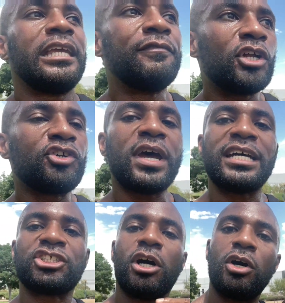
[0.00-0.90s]
Even though you
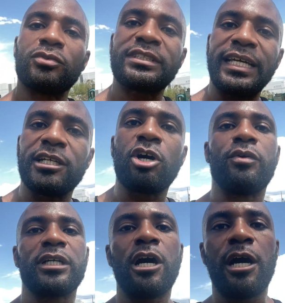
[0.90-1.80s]
had your own thing
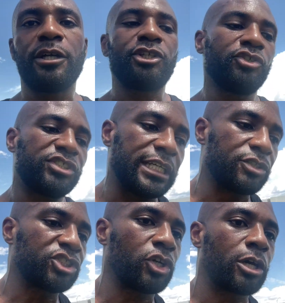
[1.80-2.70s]
going on, you still
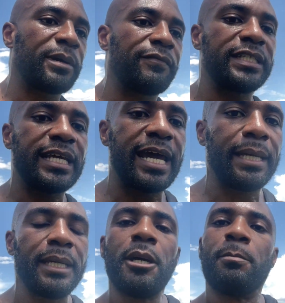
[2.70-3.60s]
showed up every day,
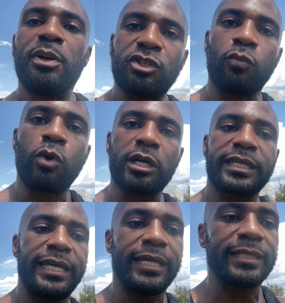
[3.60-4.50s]
put the work
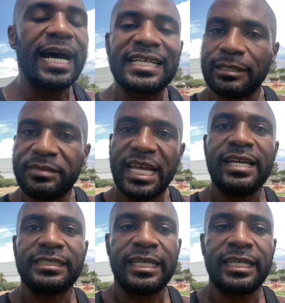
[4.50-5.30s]
in, got some days